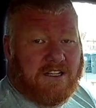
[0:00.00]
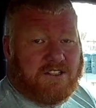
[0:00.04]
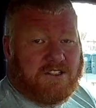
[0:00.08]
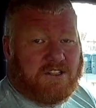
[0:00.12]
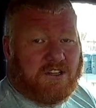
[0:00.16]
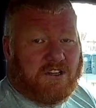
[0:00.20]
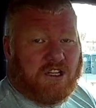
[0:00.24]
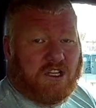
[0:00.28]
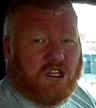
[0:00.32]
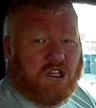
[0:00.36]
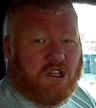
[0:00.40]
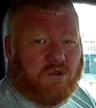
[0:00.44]

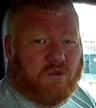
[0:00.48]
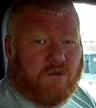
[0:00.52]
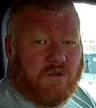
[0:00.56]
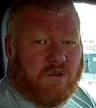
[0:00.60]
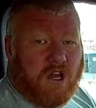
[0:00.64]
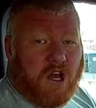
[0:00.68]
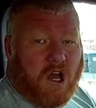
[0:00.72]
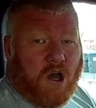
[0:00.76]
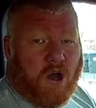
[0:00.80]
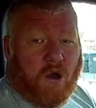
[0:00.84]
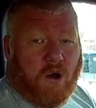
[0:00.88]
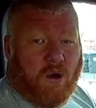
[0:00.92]
so that you
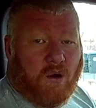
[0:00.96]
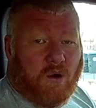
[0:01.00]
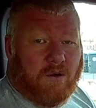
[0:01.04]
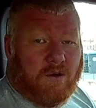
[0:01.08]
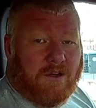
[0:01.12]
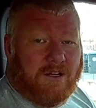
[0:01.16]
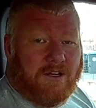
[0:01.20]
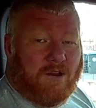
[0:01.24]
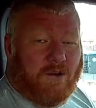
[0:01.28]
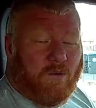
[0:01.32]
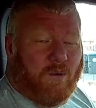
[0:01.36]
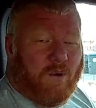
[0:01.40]
know
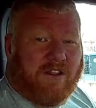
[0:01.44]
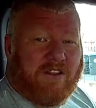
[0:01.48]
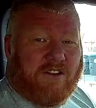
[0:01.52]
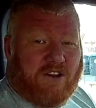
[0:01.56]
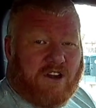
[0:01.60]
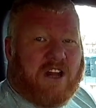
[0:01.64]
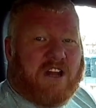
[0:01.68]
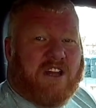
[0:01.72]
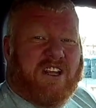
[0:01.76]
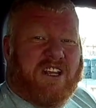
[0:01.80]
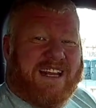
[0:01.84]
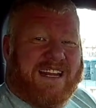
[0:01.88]
whether or
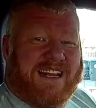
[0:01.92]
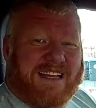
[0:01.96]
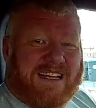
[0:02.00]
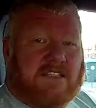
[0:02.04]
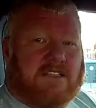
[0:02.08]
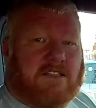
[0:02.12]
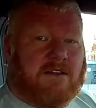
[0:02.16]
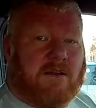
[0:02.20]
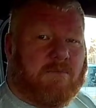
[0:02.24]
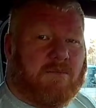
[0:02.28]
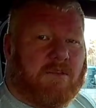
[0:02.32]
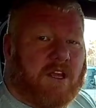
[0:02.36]
not you're going to hit
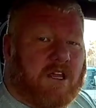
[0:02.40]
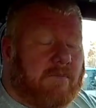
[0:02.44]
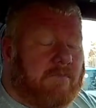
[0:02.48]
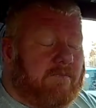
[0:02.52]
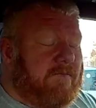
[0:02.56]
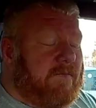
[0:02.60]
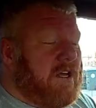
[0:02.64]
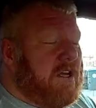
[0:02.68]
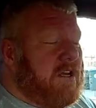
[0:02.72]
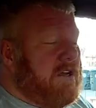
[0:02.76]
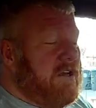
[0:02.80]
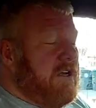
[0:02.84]
something.
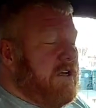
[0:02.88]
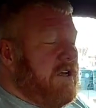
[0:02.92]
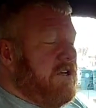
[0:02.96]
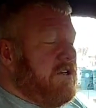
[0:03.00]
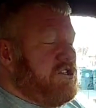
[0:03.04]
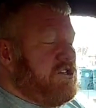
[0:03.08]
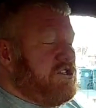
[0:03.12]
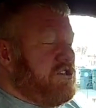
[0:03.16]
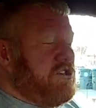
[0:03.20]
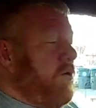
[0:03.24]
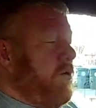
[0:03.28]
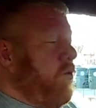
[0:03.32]

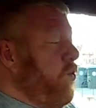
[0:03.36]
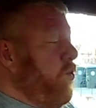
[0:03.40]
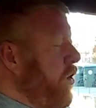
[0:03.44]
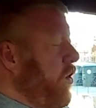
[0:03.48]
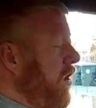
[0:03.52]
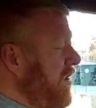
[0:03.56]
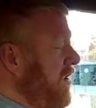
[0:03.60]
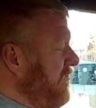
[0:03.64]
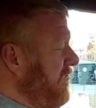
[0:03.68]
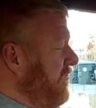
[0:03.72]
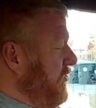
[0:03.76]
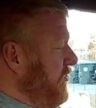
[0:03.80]
Just a
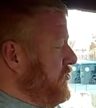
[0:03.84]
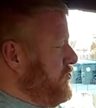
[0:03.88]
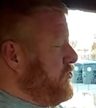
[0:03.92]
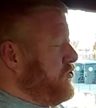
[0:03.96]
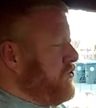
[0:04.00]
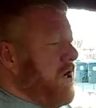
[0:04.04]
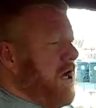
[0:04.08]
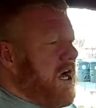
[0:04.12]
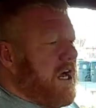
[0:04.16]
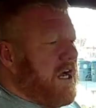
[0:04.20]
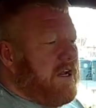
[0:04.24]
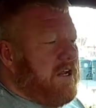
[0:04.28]
wonderful
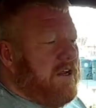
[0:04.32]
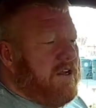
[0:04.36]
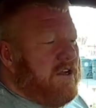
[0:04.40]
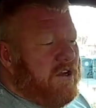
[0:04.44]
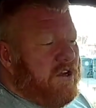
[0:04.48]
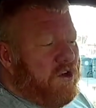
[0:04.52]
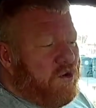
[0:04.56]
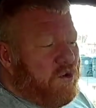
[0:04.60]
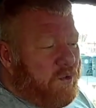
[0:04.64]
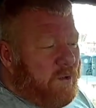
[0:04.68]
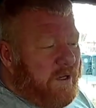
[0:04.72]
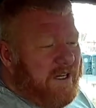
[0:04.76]
truck,
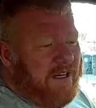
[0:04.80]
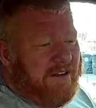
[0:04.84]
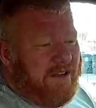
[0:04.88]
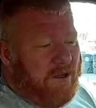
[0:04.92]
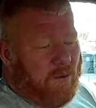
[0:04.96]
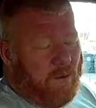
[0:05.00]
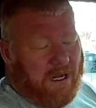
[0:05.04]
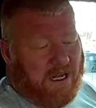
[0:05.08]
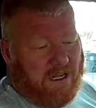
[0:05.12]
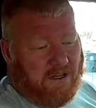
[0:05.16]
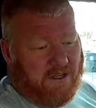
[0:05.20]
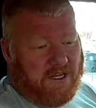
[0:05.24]
really
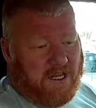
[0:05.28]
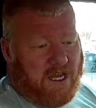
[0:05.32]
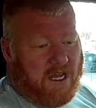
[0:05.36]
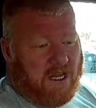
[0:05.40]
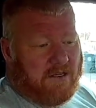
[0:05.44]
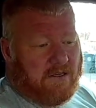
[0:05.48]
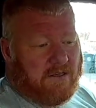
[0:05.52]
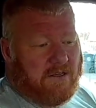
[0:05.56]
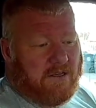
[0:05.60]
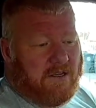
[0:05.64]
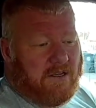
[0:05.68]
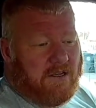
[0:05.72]
well
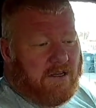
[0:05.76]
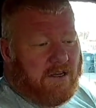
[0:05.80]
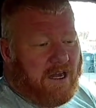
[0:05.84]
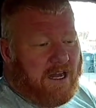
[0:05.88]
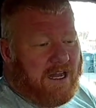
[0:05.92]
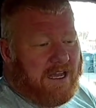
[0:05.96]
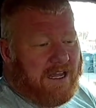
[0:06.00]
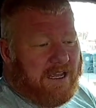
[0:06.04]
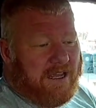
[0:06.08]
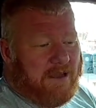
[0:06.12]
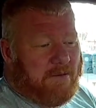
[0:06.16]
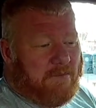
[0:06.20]
done.
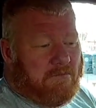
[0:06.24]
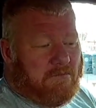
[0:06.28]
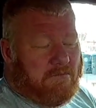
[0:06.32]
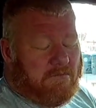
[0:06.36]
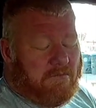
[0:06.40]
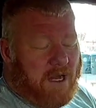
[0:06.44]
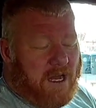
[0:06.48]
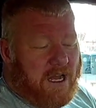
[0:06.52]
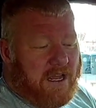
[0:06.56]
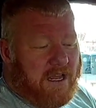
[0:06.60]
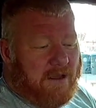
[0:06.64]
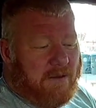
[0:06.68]
I am
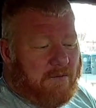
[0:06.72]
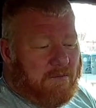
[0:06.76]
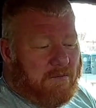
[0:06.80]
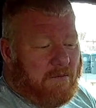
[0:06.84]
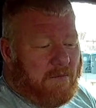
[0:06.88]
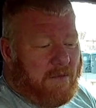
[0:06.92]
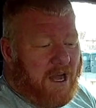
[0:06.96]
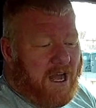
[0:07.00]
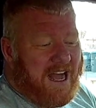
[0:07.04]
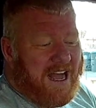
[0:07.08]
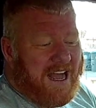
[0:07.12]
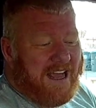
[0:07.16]
I am
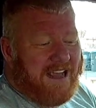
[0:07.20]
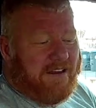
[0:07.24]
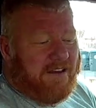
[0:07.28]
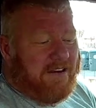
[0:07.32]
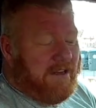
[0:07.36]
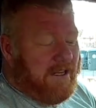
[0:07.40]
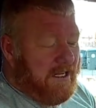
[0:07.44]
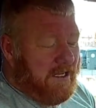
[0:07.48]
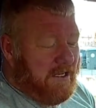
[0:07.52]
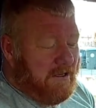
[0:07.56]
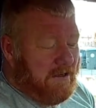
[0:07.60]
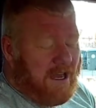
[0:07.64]

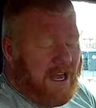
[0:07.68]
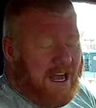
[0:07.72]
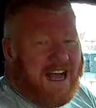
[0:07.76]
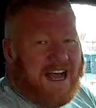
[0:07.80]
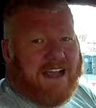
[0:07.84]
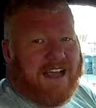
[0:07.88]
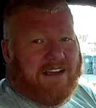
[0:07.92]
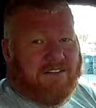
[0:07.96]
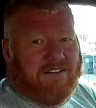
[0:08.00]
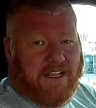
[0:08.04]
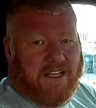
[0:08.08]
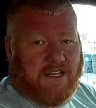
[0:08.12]
highly
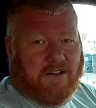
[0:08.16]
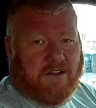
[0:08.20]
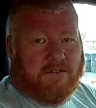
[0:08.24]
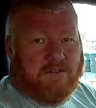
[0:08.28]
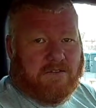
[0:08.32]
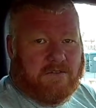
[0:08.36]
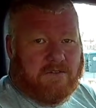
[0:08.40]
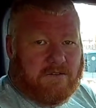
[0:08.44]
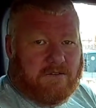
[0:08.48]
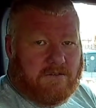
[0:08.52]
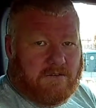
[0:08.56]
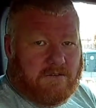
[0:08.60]
highly.
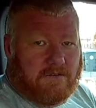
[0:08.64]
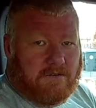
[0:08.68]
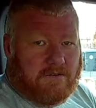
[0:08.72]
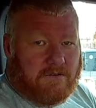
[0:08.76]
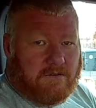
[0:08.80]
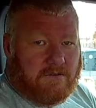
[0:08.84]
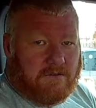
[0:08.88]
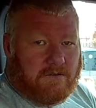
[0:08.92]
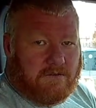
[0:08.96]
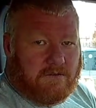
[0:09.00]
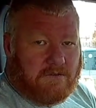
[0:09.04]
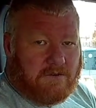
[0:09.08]

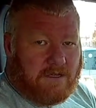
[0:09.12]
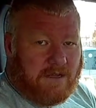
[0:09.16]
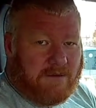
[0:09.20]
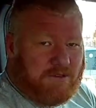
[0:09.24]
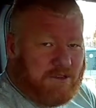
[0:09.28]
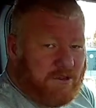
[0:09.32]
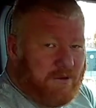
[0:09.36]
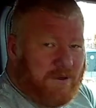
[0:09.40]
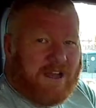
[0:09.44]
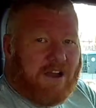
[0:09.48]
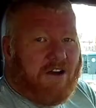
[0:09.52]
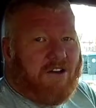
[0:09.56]
I'm
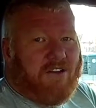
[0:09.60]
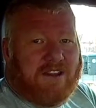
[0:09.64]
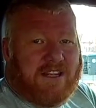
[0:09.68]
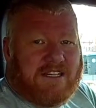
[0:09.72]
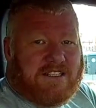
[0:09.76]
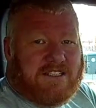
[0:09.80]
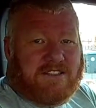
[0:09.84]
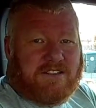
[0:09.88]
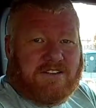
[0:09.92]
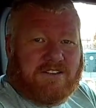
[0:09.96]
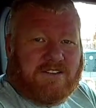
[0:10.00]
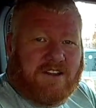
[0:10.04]
doing all
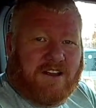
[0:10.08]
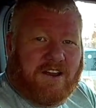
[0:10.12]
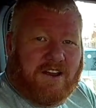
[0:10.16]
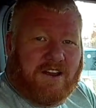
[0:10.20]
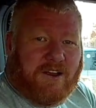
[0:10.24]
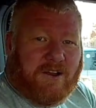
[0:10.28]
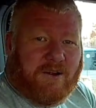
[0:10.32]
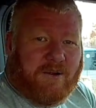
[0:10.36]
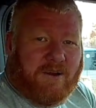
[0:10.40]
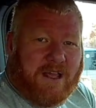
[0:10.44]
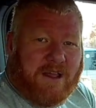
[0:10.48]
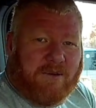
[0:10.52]
this
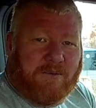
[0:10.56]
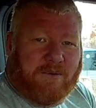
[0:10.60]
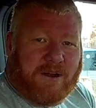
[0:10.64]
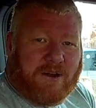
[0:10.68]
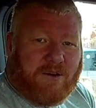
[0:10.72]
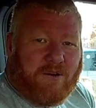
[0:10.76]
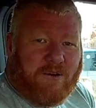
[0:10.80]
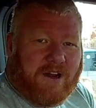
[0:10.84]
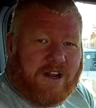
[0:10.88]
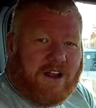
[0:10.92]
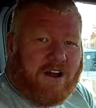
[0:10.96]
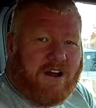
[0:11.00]
uh, and
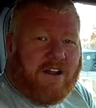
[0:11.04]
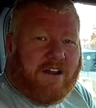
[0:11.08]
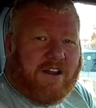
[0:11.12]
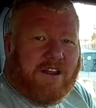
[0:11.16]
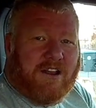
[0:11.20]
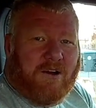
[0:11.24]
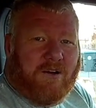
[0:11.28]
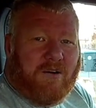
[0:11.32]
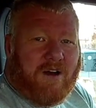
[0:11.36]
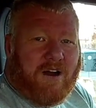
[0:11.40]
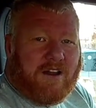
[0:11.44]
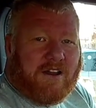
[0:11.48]
recording
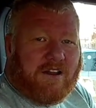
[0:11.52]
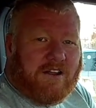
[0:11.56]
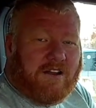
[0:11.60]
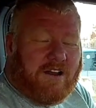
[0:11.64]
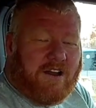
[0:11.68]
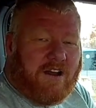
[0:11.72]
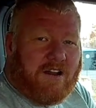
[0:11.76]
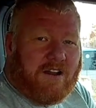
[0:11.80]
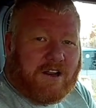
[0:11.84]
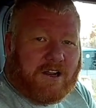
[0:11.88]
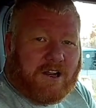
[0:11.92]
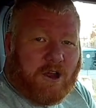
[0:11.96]
audio on a
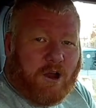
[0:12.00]
on a